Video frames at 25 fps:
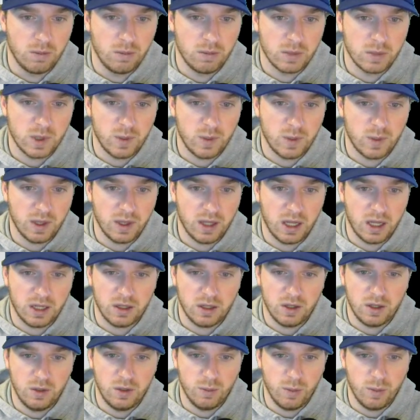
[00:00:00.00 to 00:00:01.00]
something
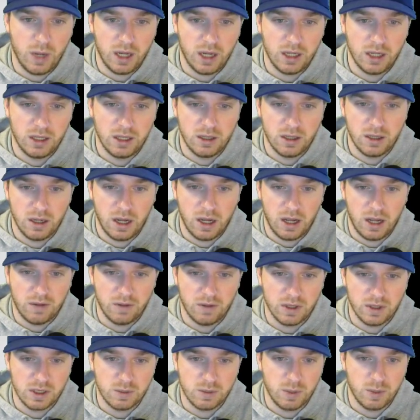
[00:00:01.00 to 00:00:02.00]
that you might
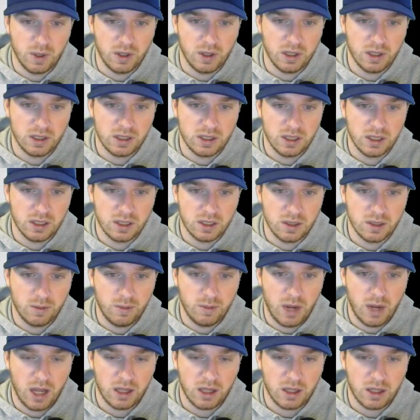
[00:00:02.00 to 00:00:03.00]
have experienced in
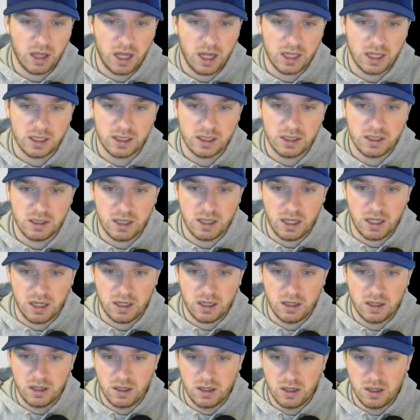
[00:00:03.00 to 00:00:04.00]
some math classes that
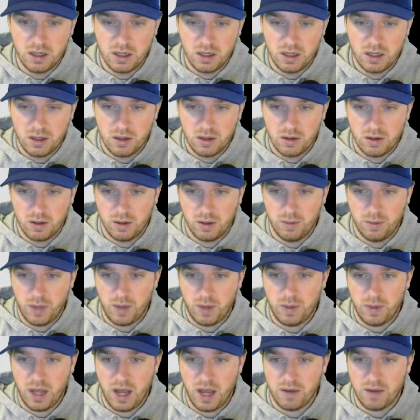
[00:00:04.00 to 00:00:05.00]
you
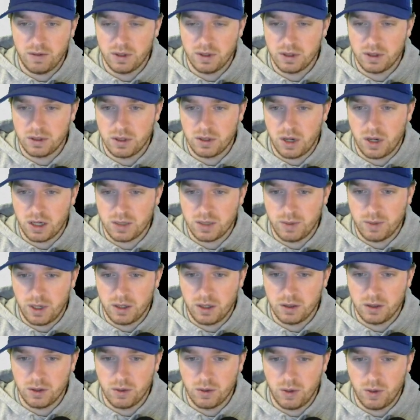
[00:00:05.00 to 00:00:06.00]
maybe haven't talked
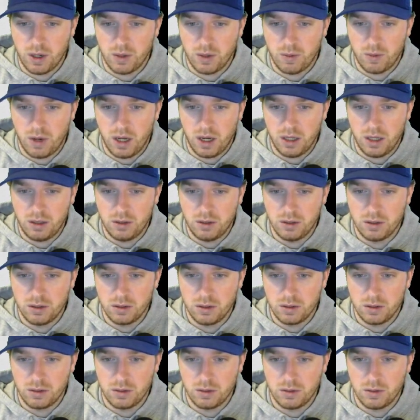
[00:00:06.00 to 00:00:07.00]
about in quite a while,
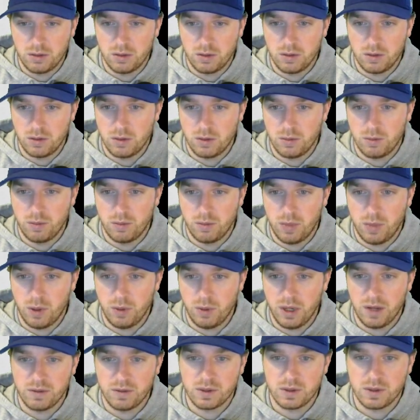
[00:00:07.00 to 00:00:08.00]
but
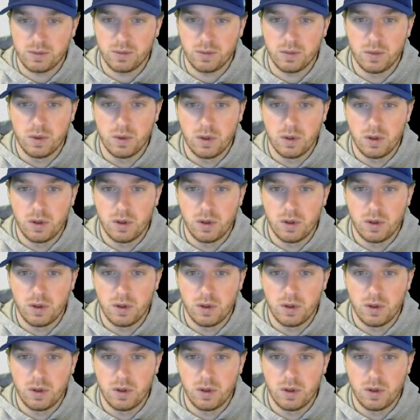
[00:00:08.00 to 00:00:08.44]
we have some